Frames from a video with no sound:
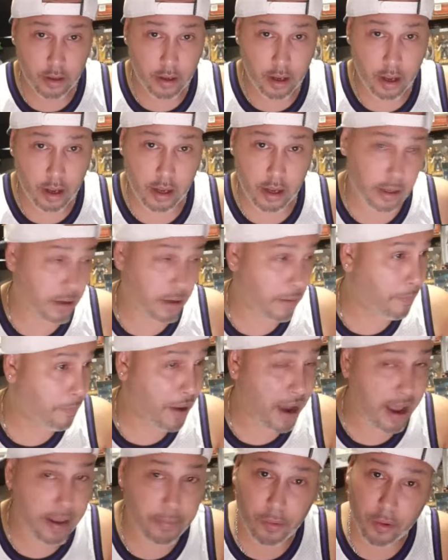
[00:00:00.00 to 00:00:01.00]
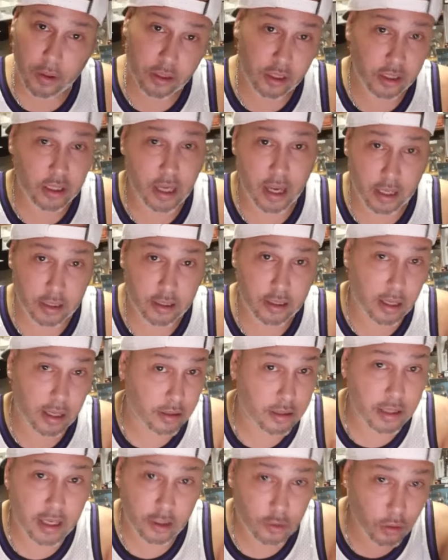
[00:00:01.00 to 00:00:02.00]
And in the Bible, it says
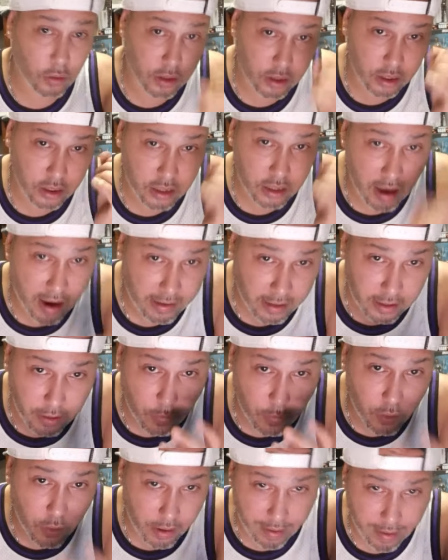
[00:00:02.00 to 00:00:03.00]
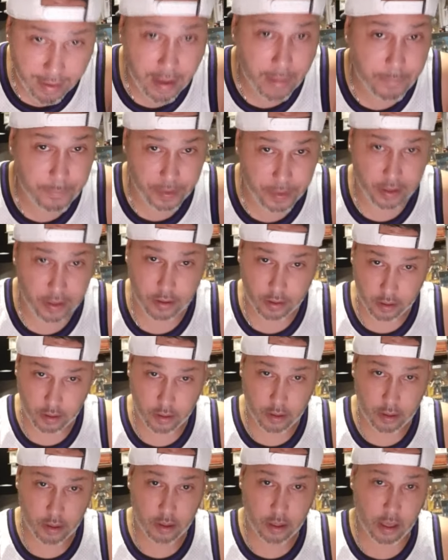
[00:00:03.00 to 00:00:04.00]
that this is exactly what happened
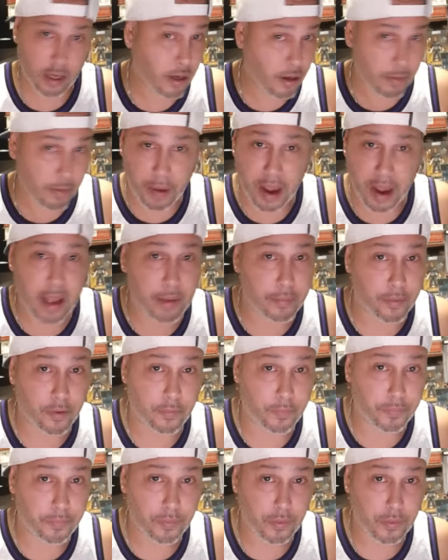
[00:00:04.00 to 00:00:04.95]
in the Bible.